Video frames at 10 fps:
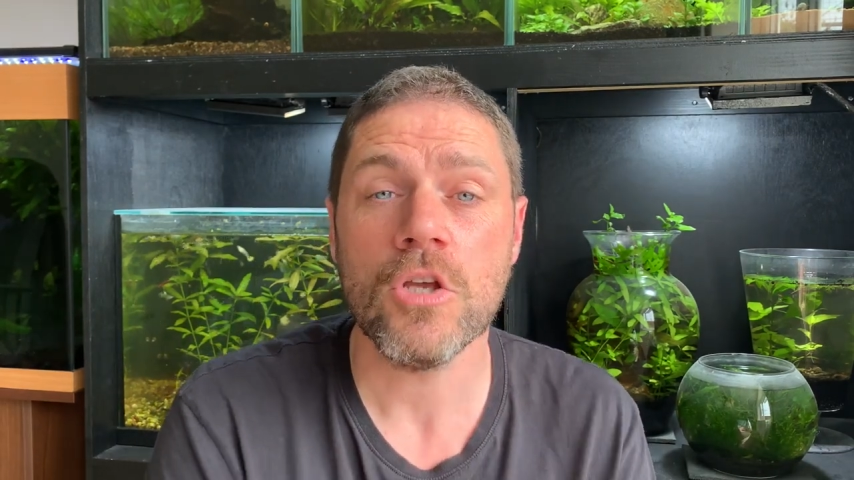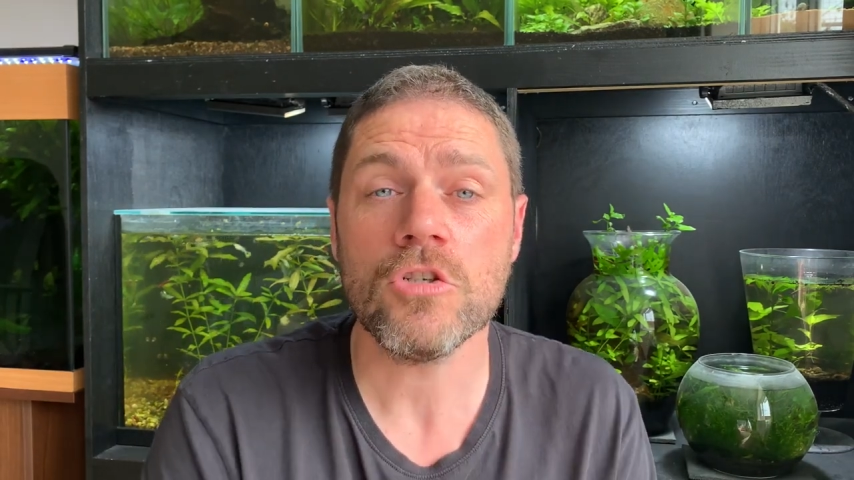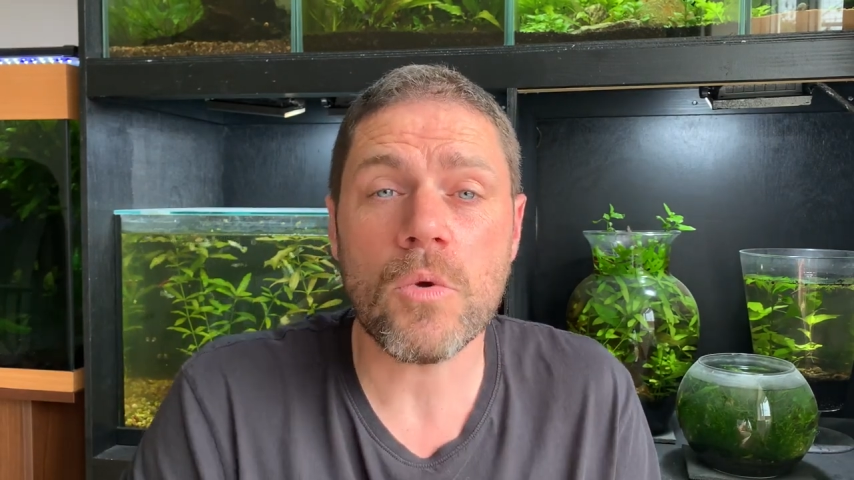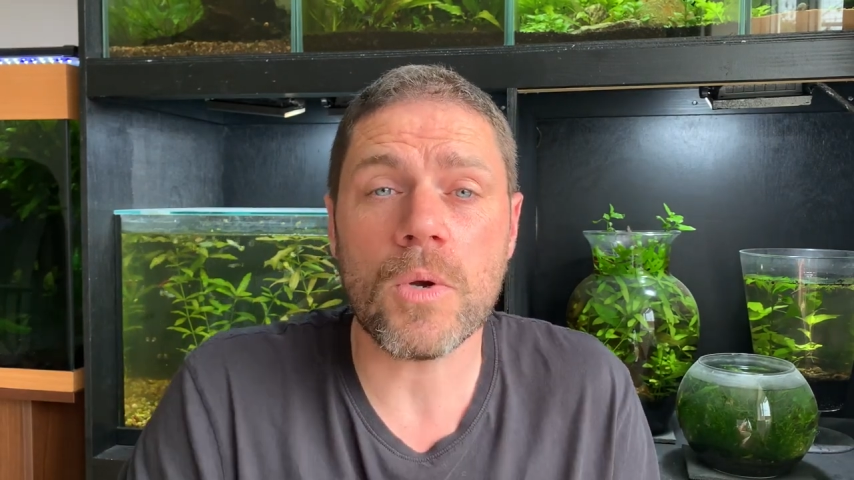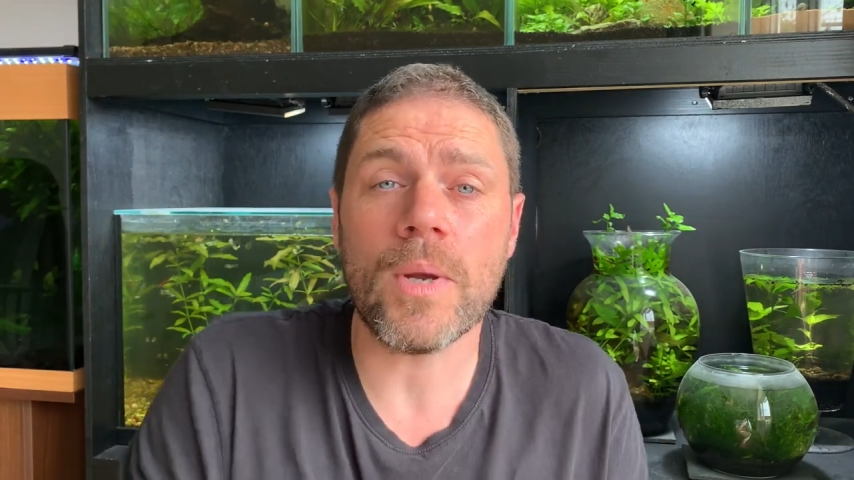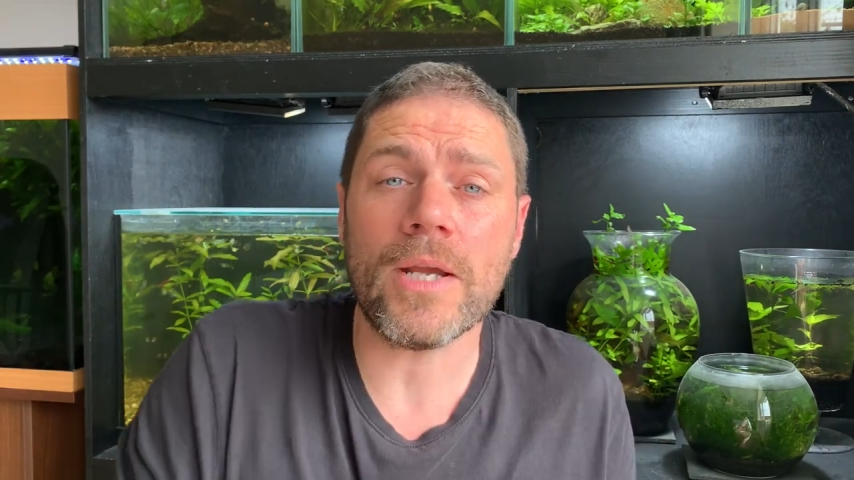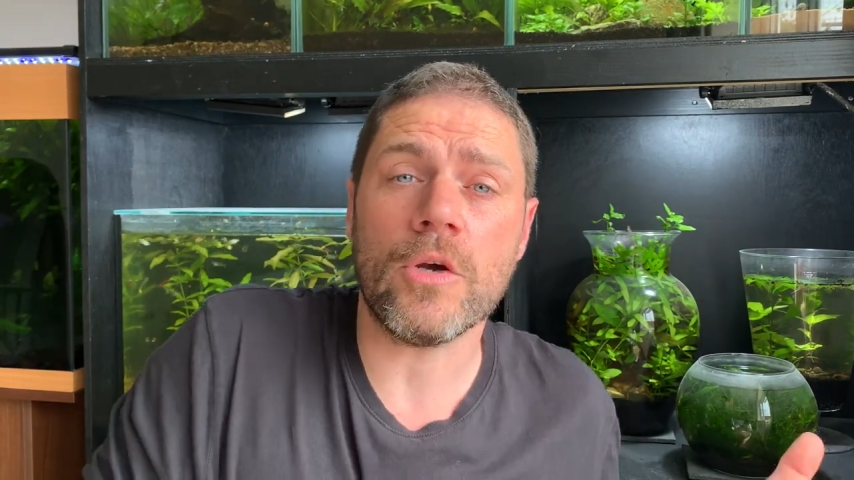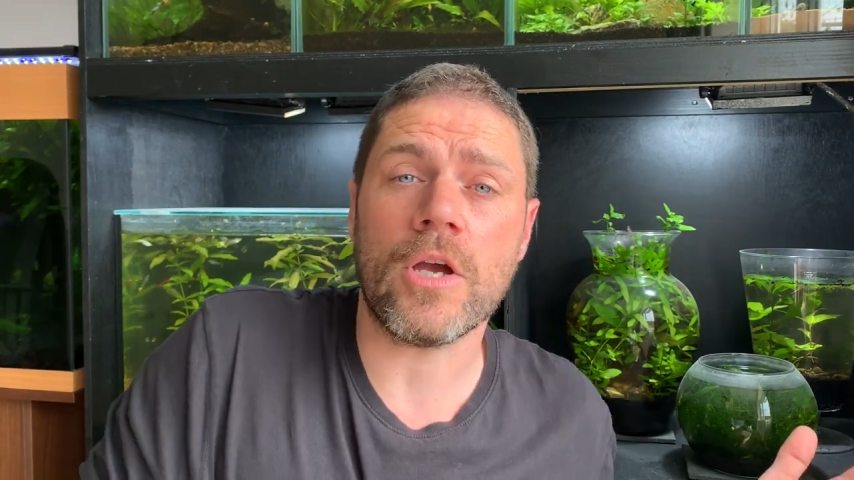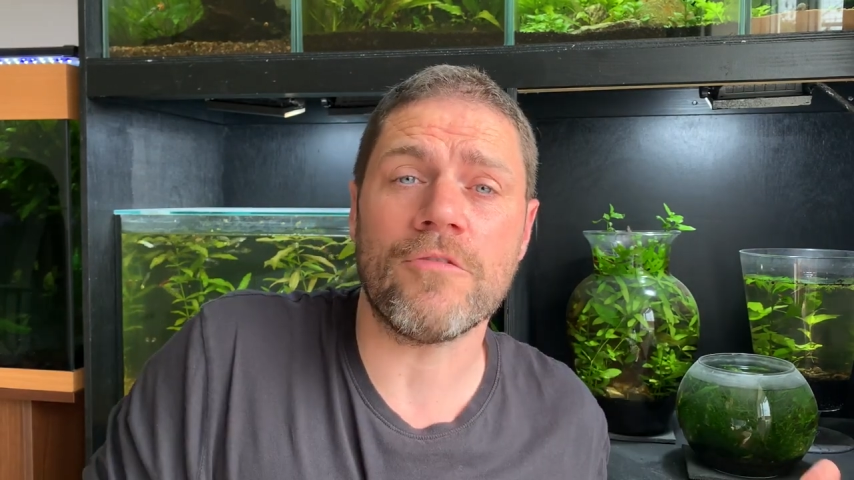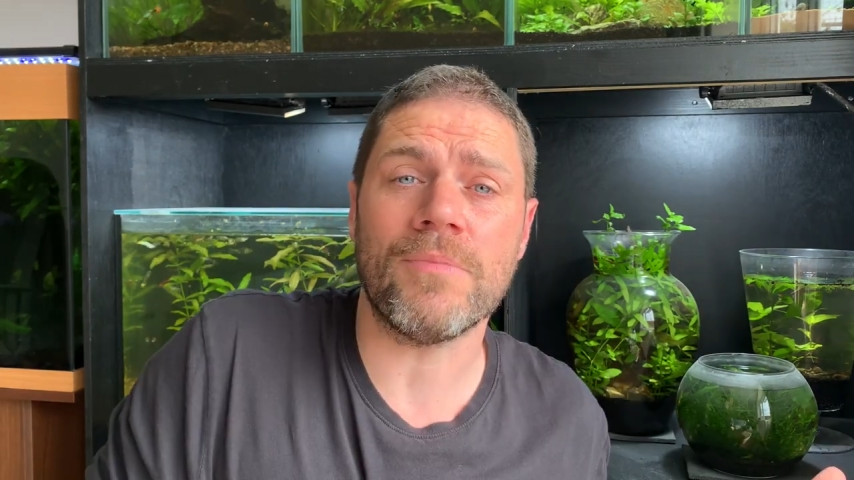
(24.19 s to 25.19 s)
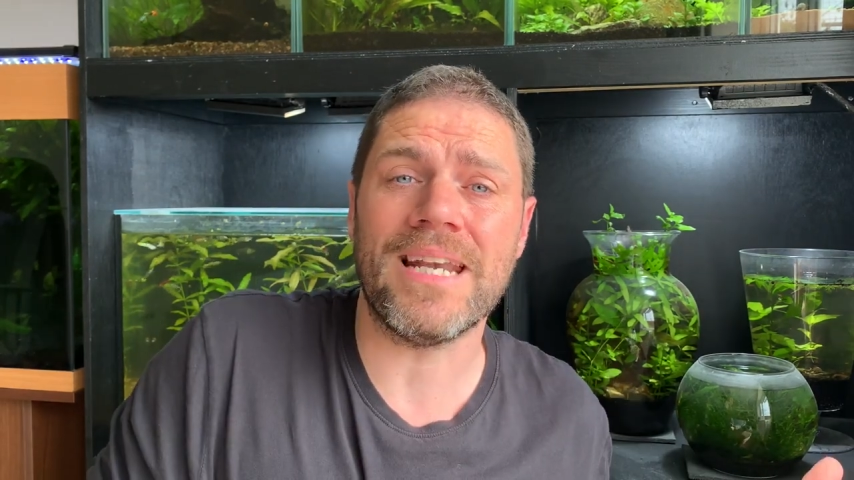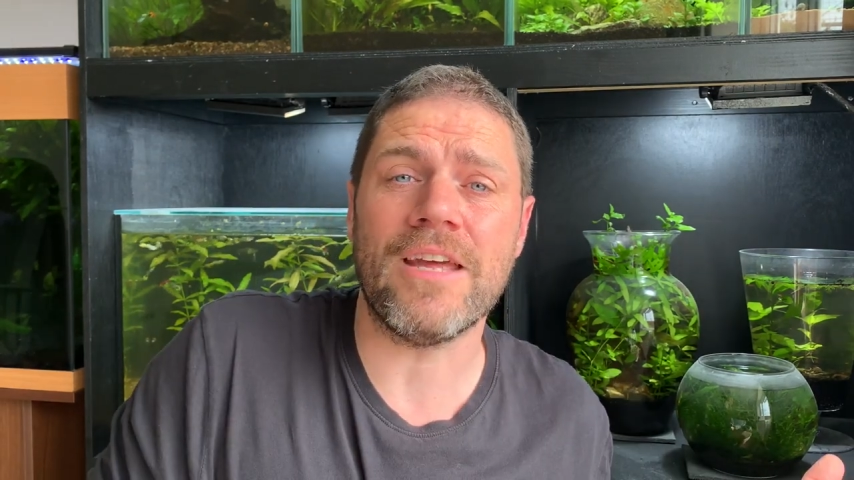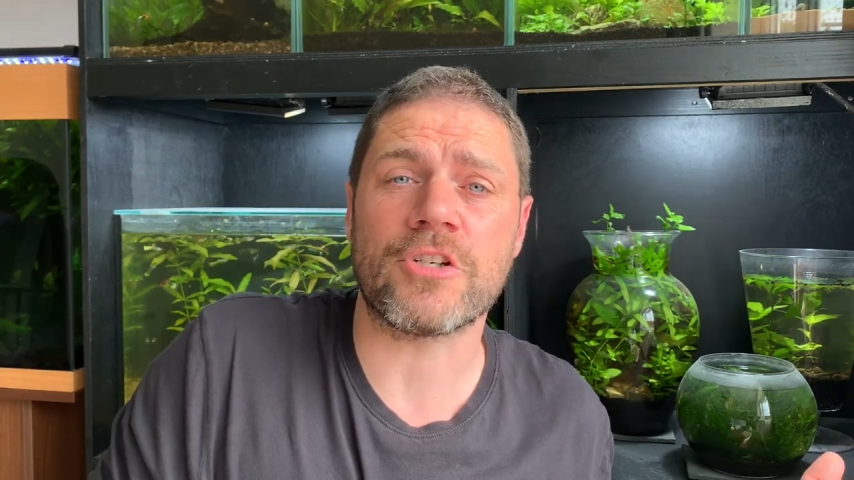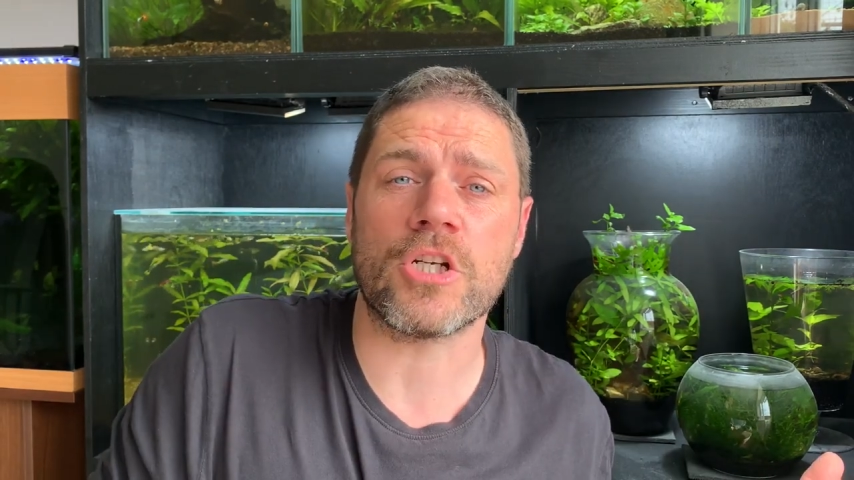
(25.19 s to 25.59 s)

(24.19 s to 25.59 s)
So a quick look over my left